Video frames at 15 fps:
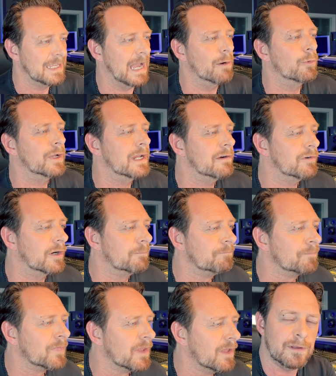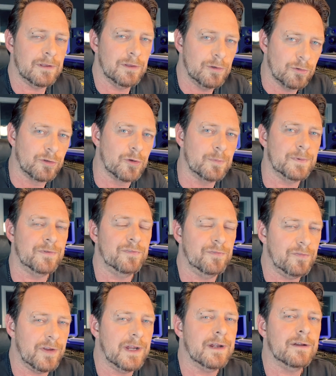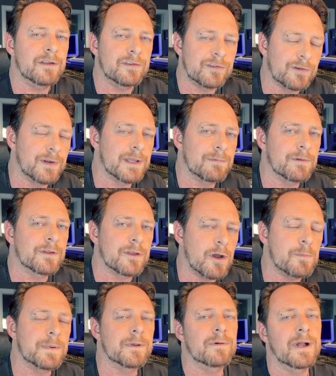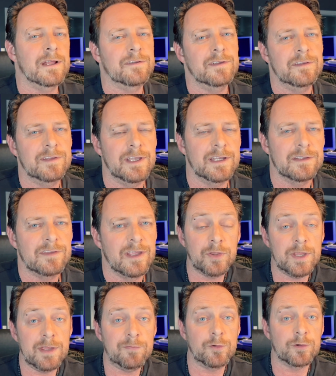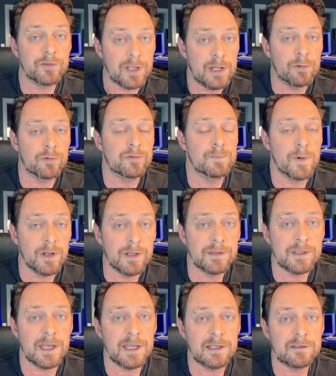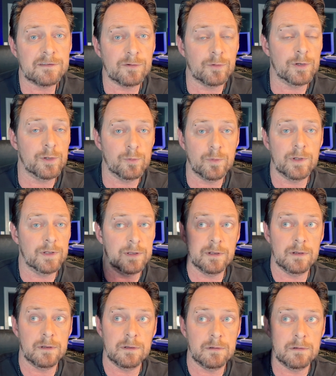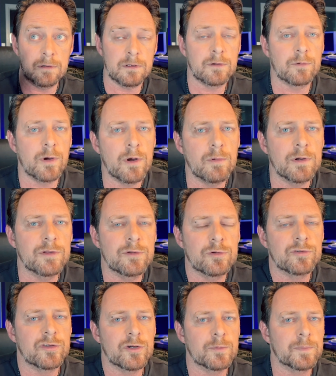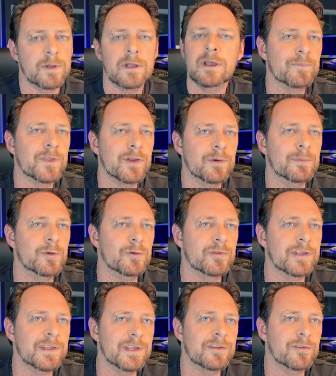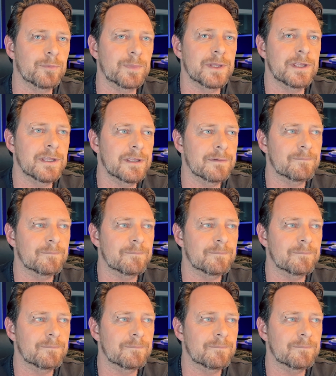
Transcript: Whatever. YouTube is very strict with copyrights these days. If your channel is monetized or you want to grow on YouTube, your music needs to be